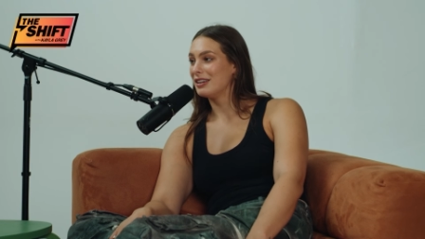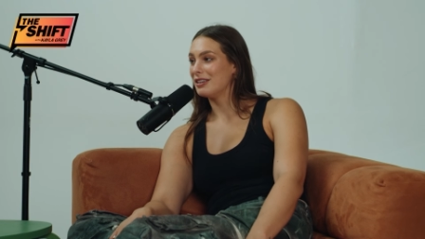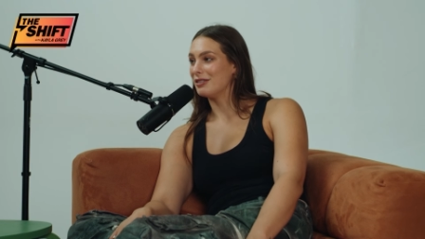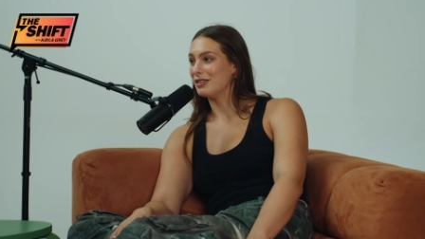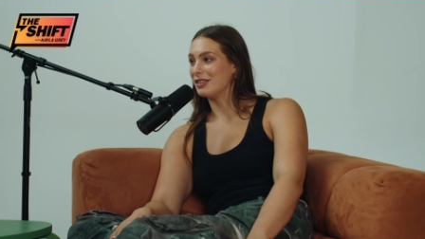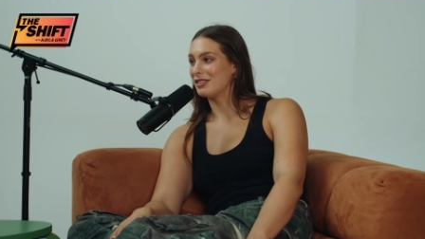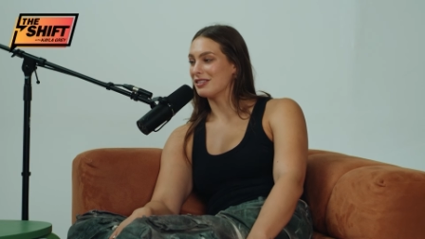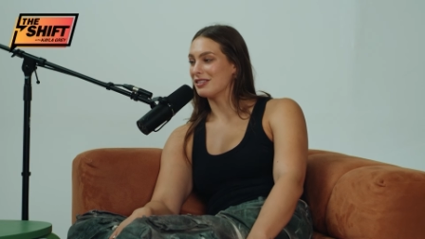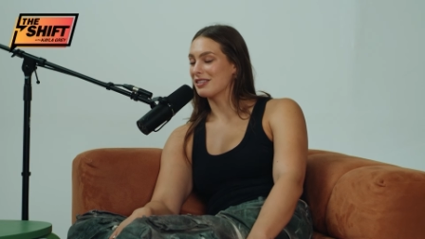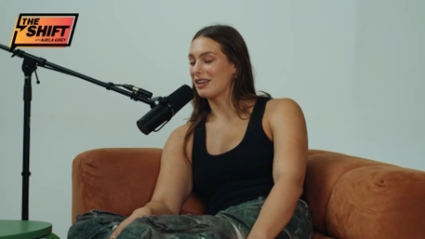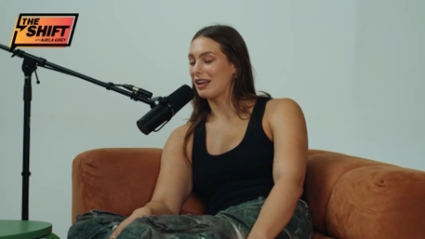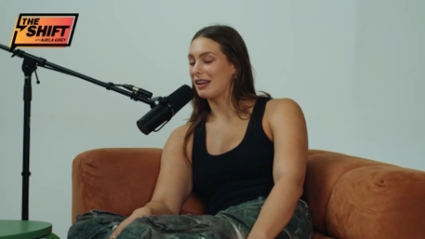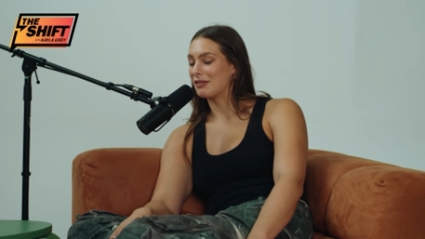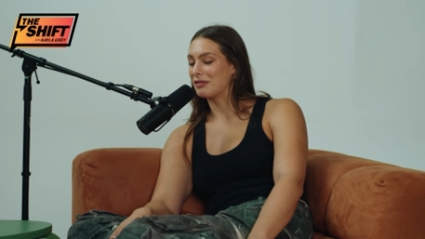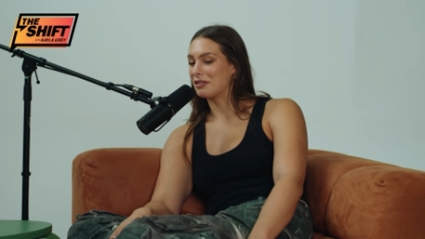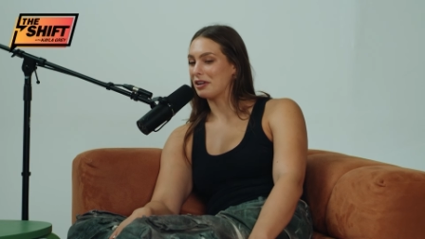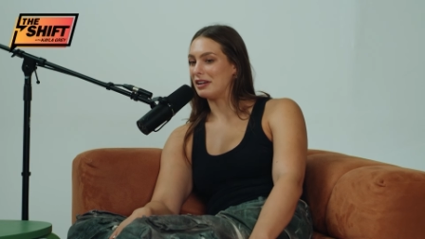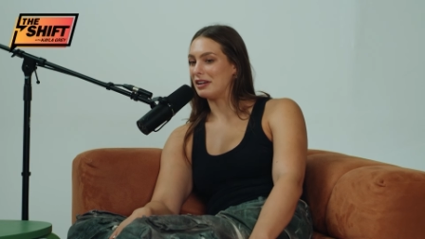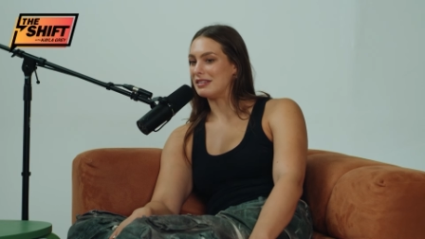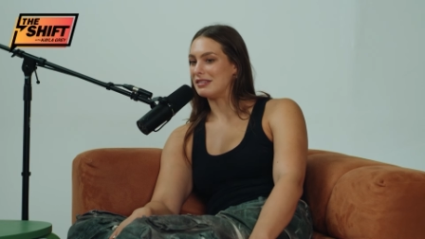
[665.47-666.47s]
which is kind of
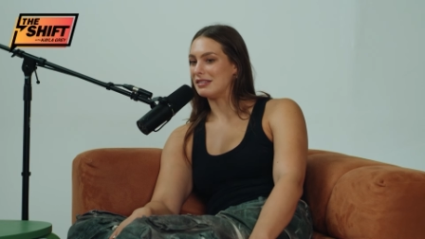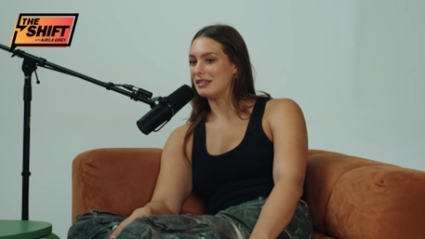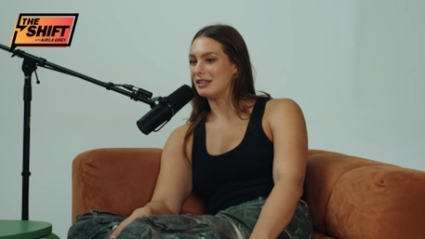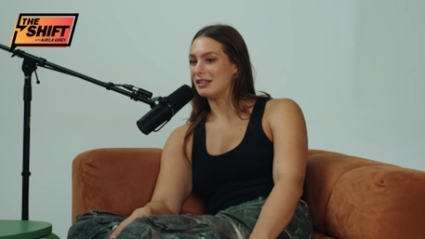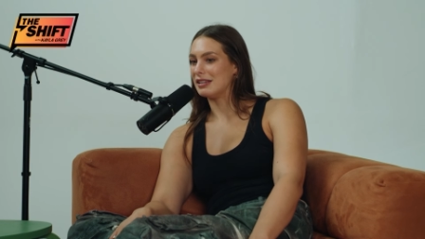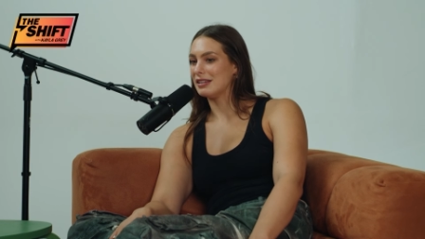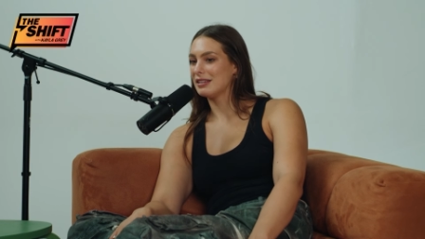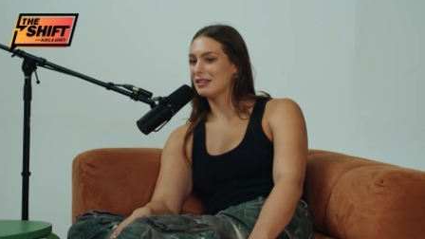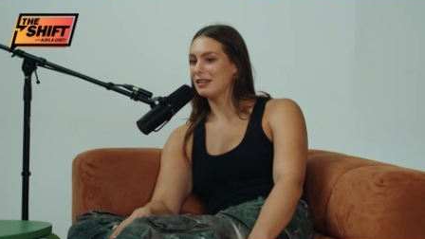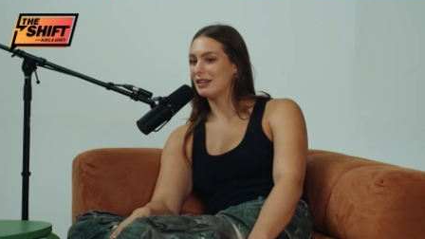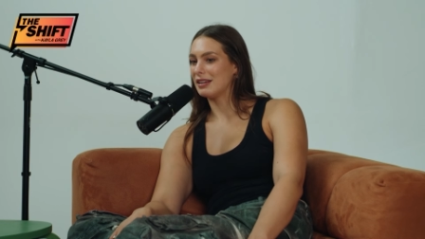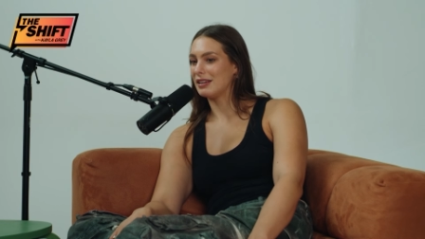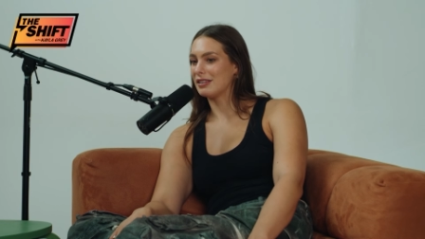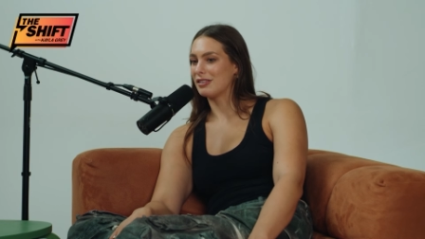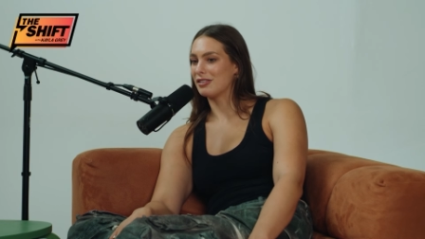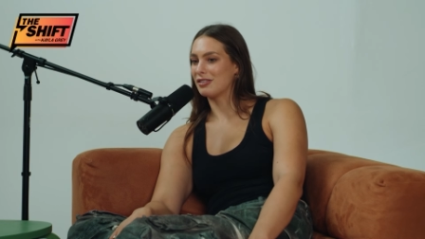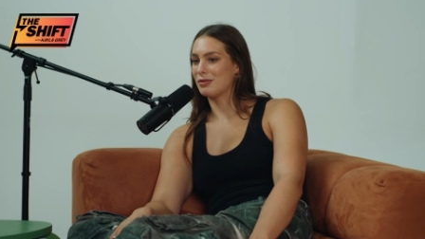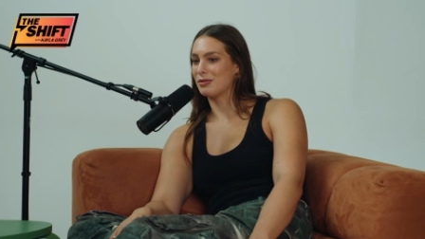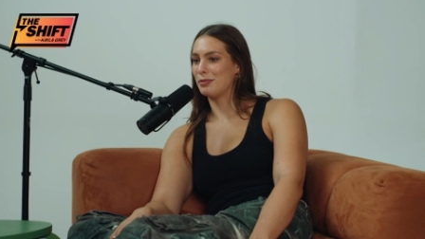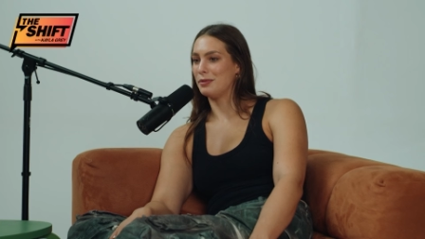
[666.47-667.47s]
crazy,
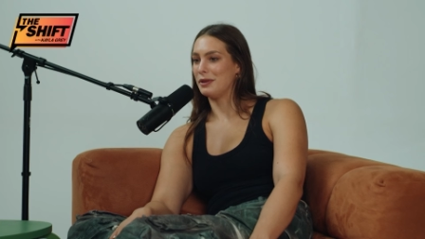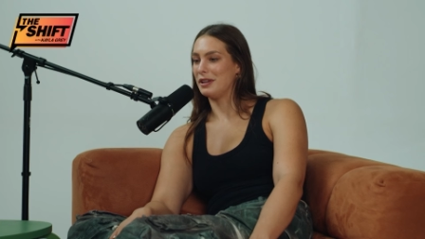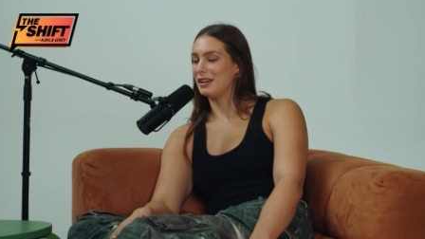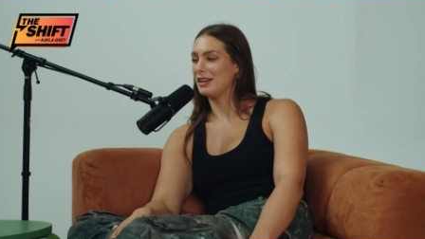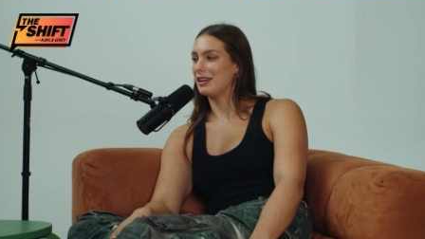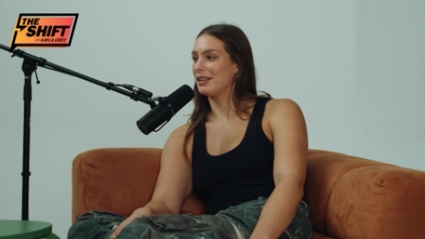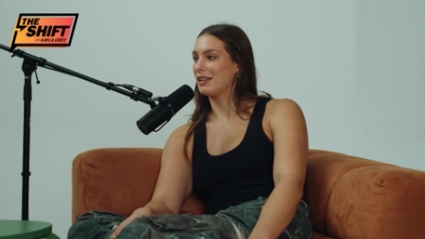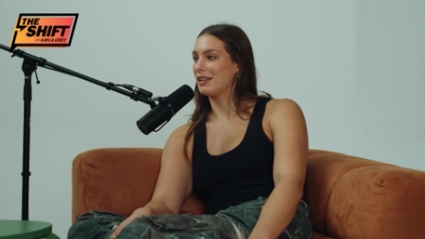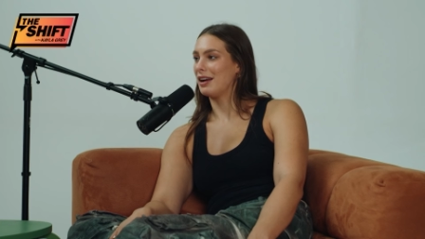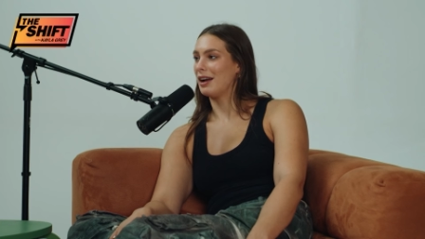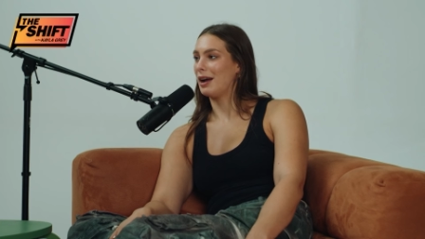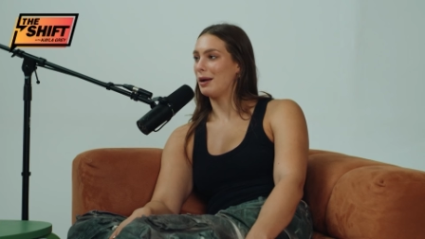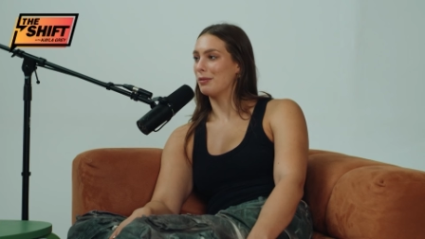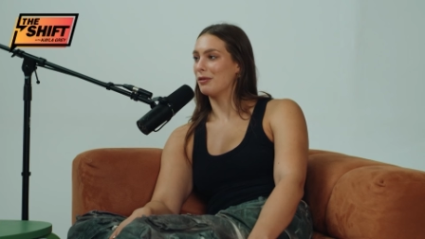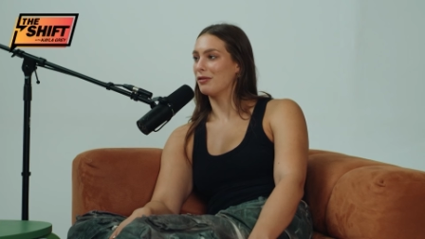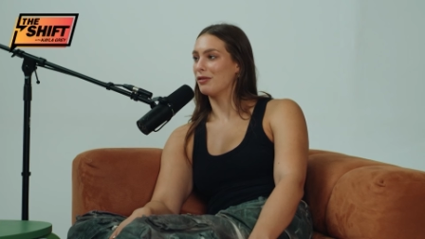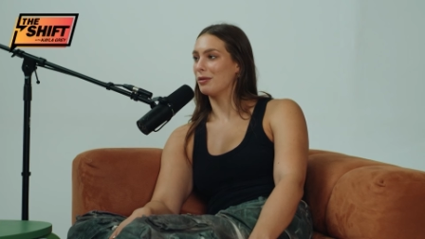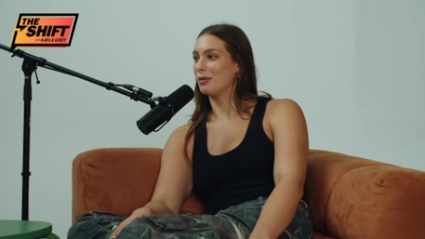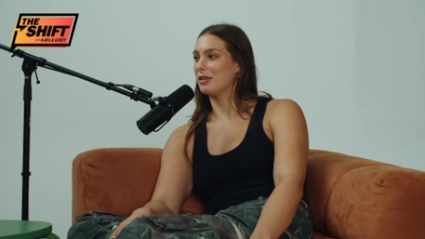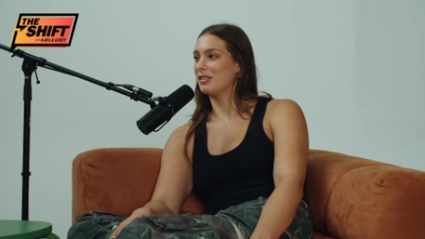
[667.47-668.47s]
just being in that high
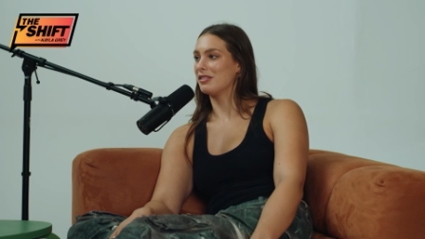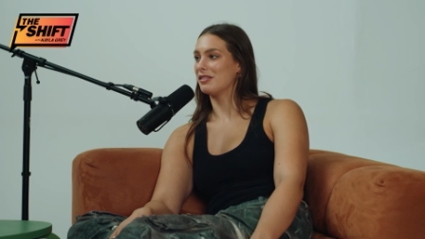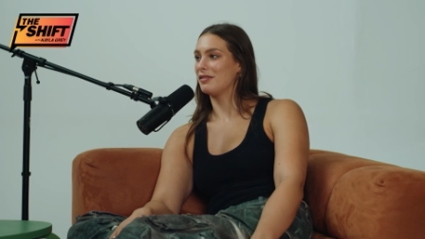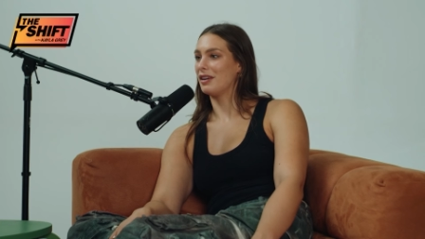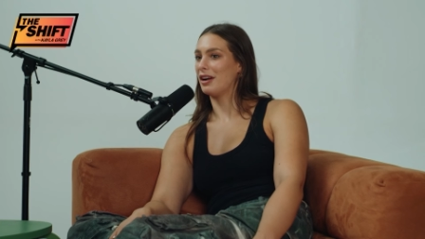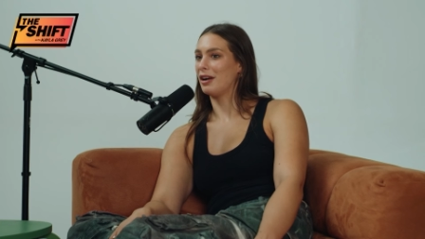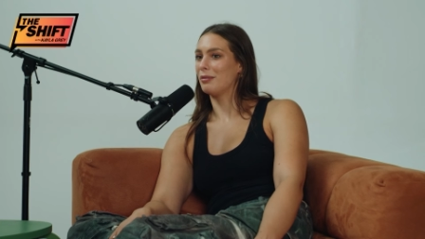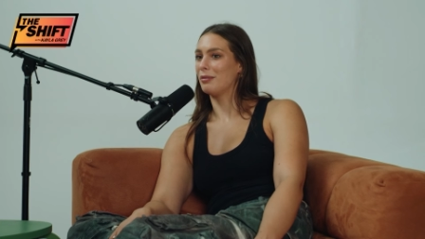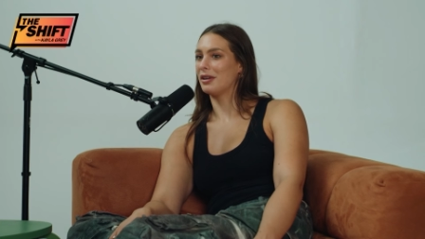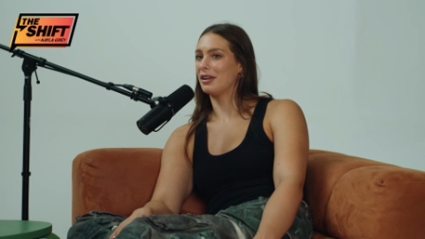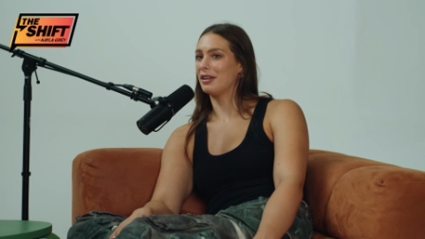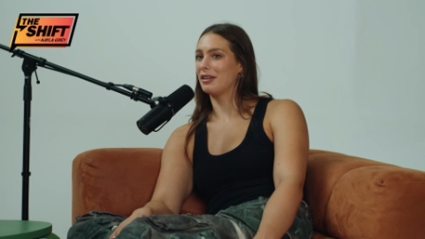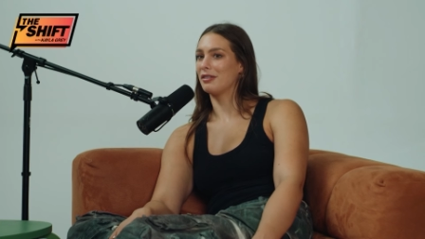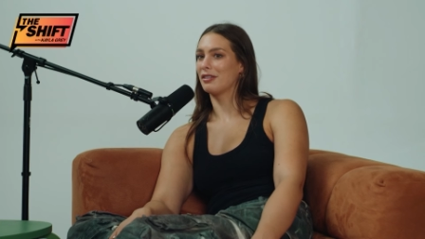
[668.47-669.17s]
performance environment and